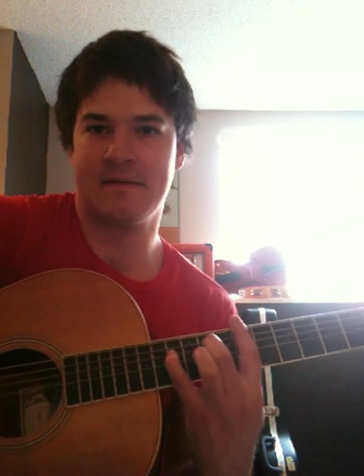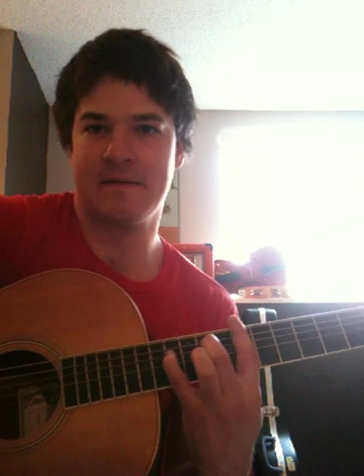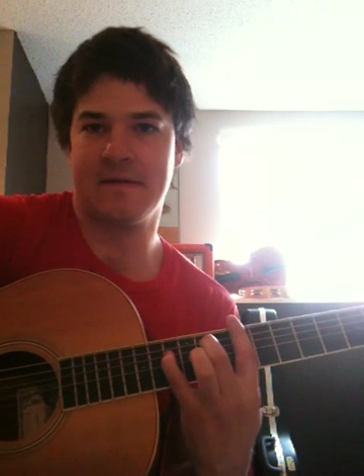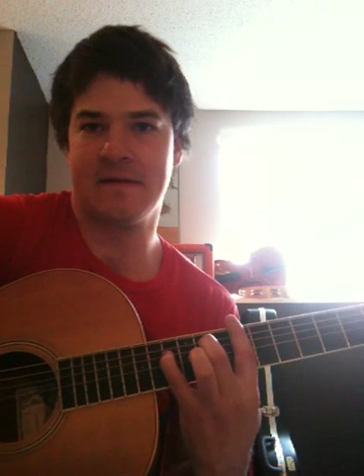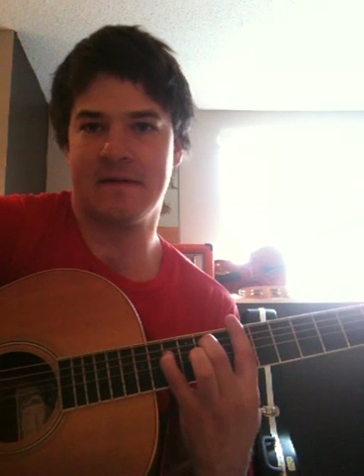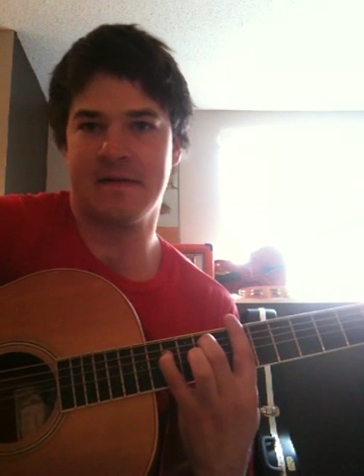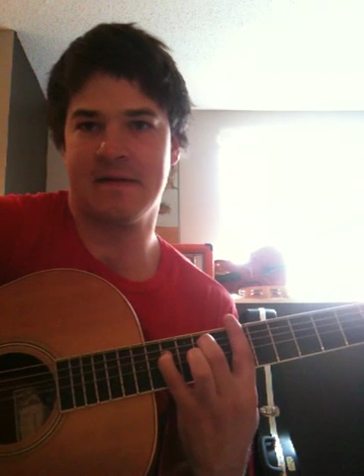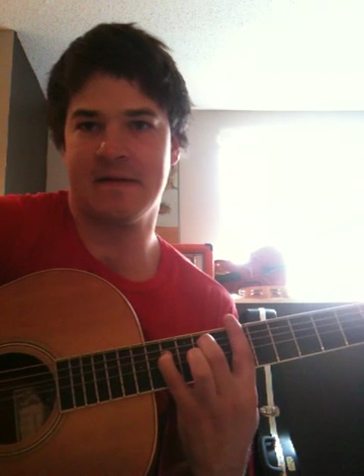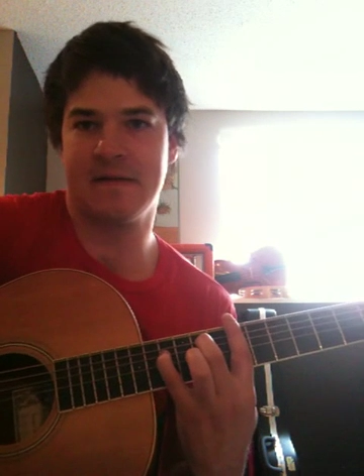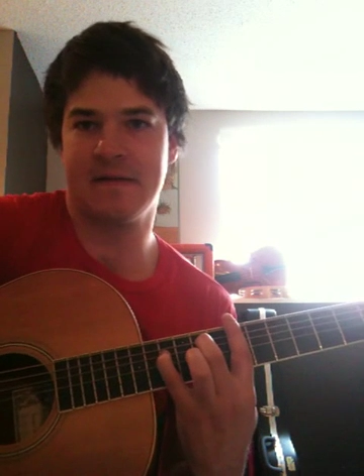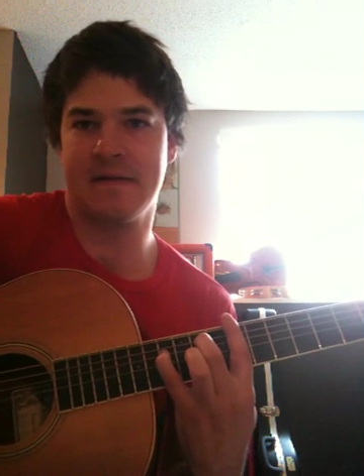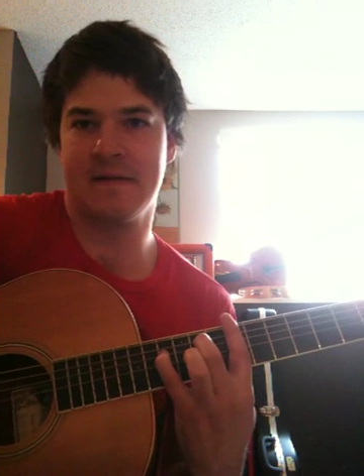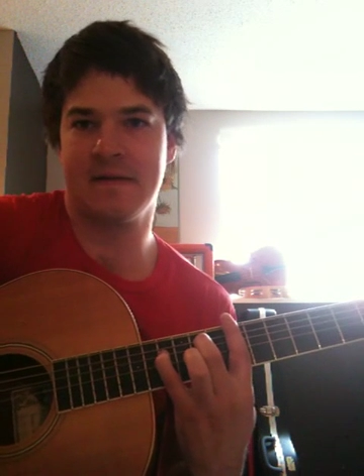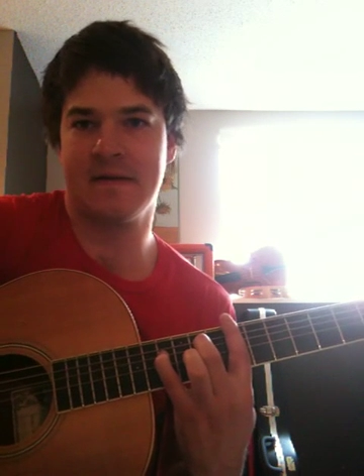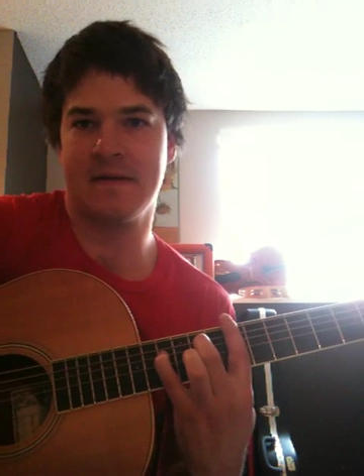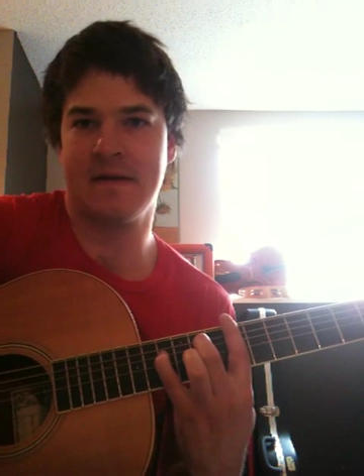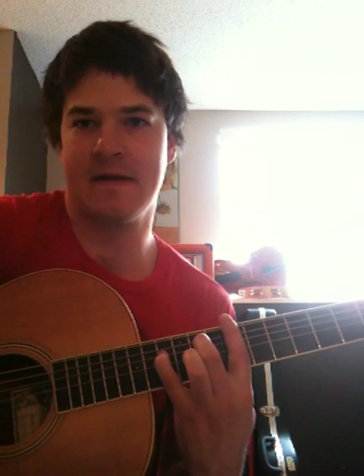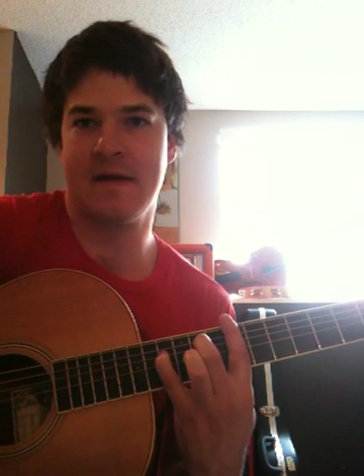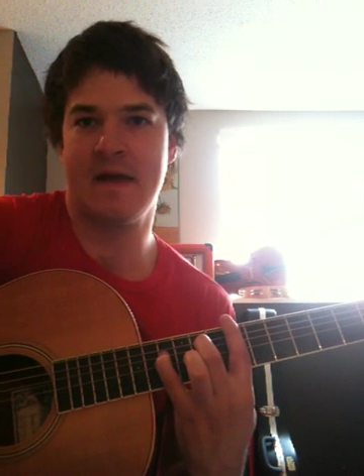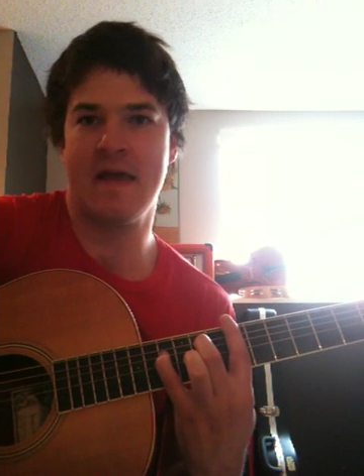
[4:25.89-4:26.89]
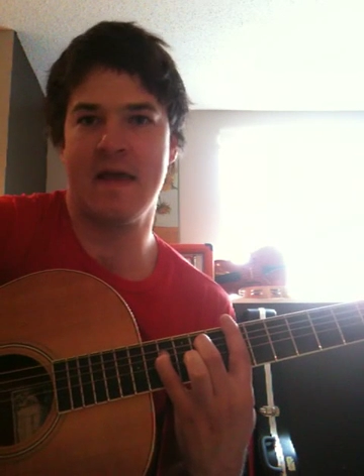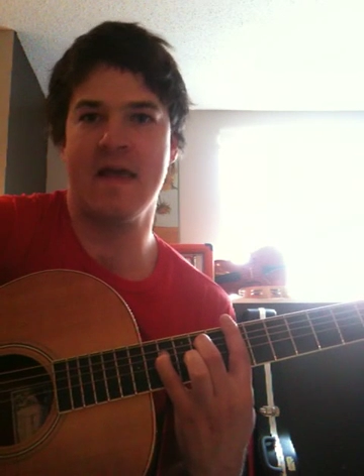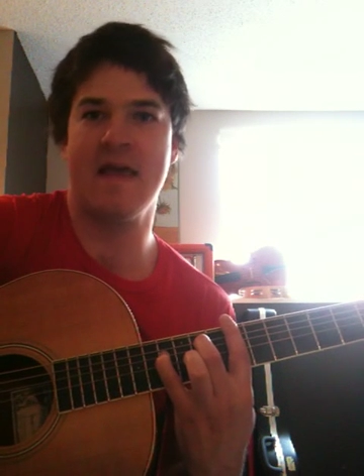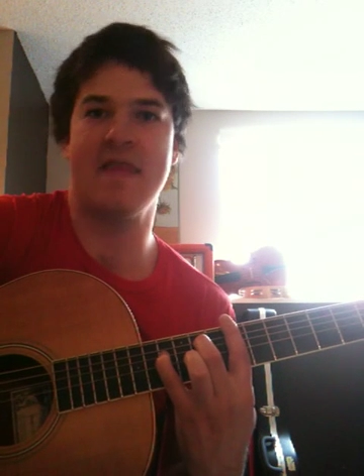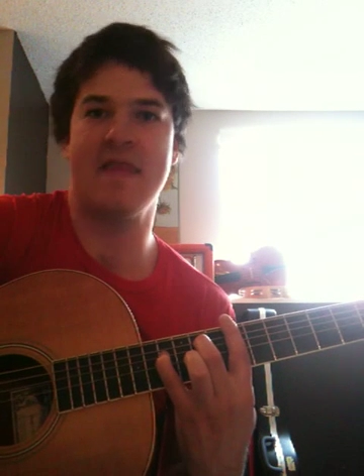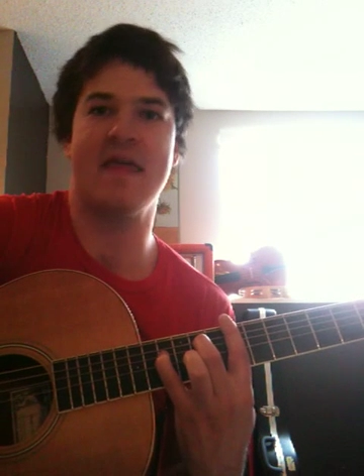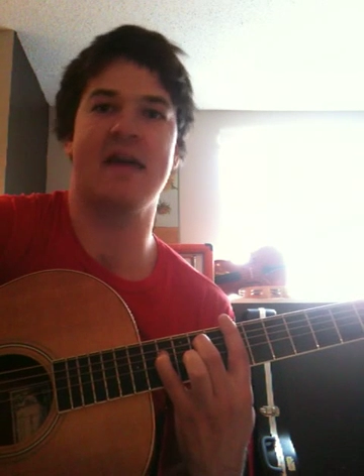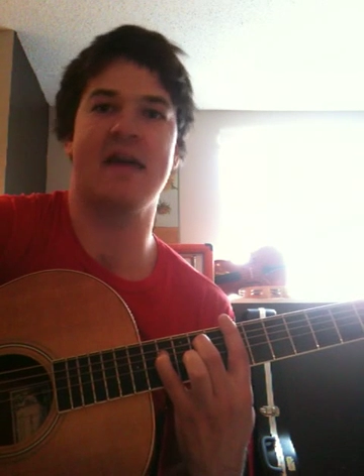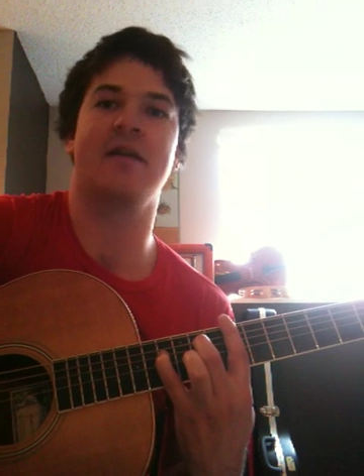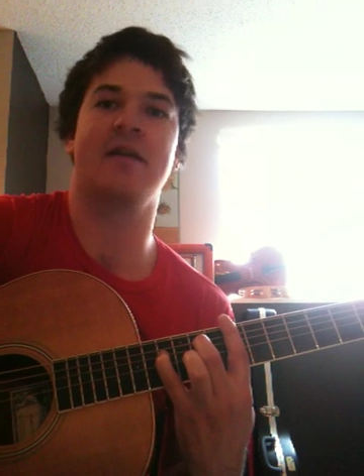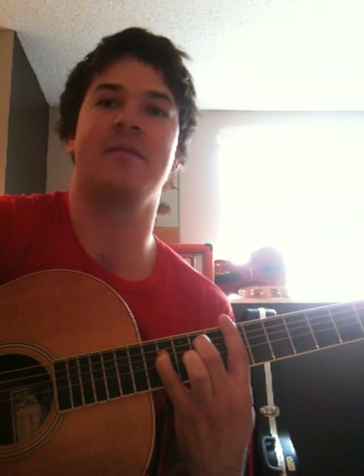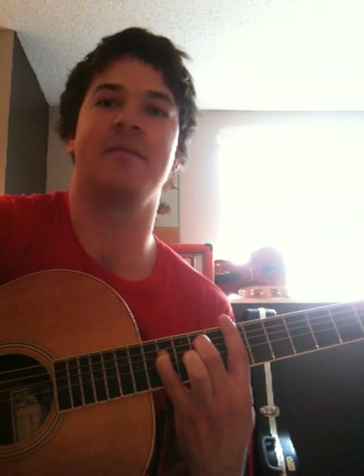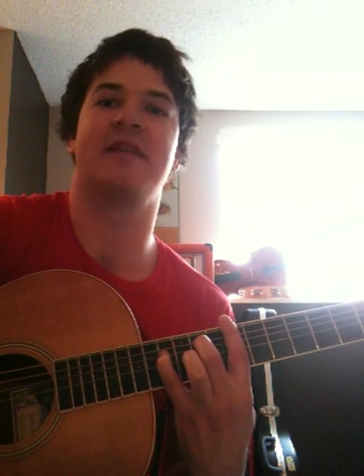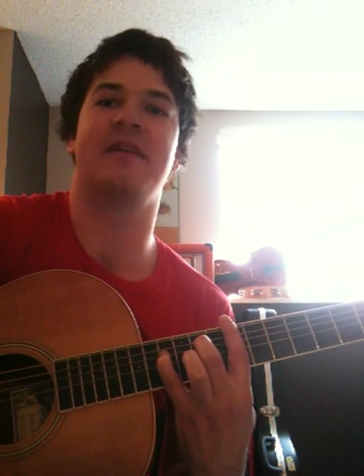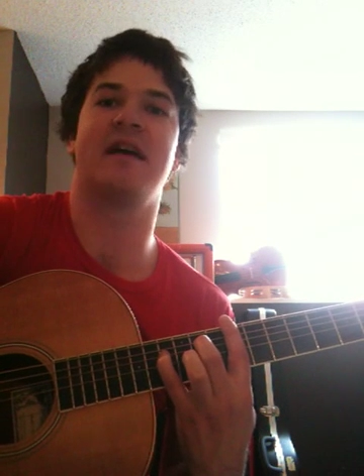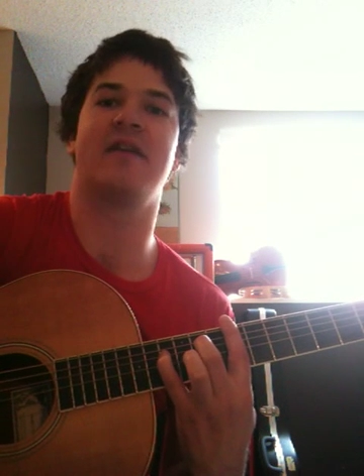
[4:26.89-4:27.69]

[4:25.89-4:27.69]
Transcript: And that comes